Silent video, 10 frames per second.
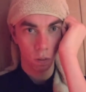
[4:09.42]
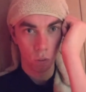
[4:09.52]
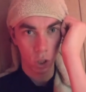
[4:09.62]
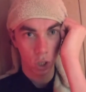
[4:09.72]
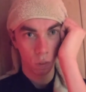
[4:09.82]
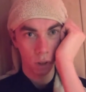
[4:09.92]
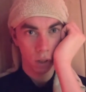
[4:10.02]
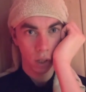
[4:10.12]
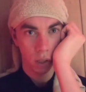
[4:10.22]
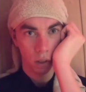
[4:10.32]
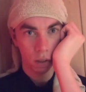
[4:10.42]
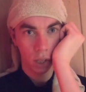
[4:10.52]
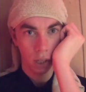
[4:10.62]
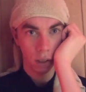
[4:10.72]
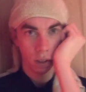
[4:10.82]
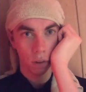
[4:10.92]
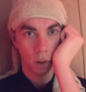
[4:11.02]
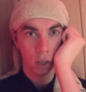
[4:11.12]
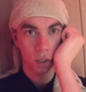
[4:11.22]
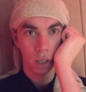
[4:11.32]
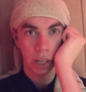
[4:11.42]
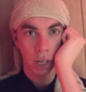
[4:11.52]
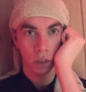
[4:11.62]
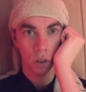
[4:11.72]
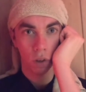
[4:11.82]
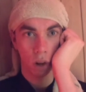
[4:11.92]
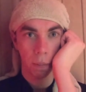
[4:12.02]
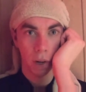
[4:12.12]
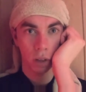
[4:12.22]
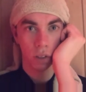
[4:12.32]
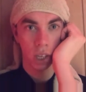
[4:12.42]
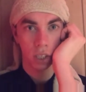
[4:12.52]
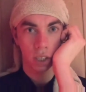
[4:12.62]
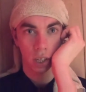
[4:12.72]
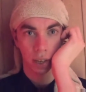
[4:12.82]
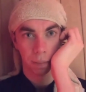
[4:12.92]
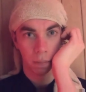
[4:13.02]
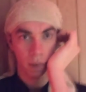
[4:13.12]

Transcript: what's the one thing you want that I talk about next time?